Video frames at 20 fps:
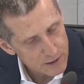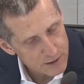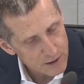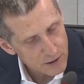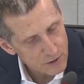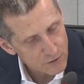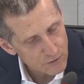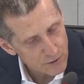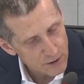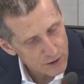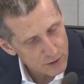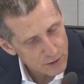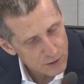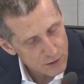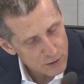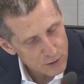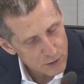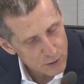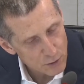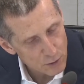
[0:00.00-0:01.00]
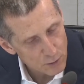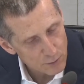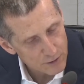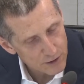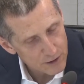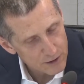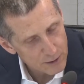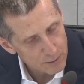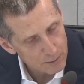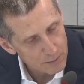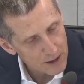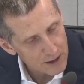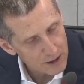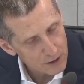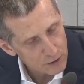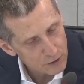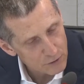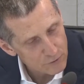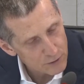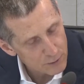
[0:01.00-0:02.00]
Is it fair to assume that the
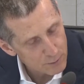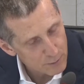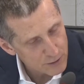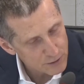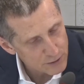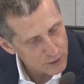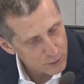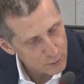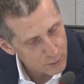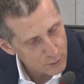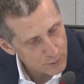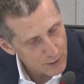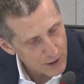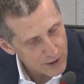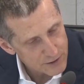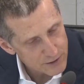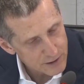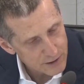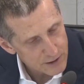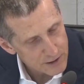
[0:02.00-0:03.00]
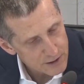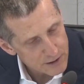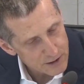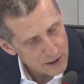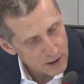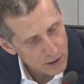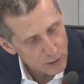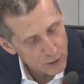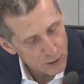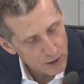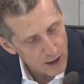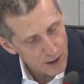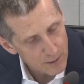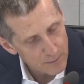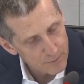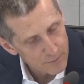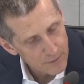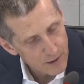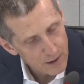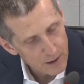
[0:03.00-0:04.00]
bulk of deposit repricing is still to
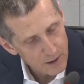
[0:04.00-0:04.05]
come?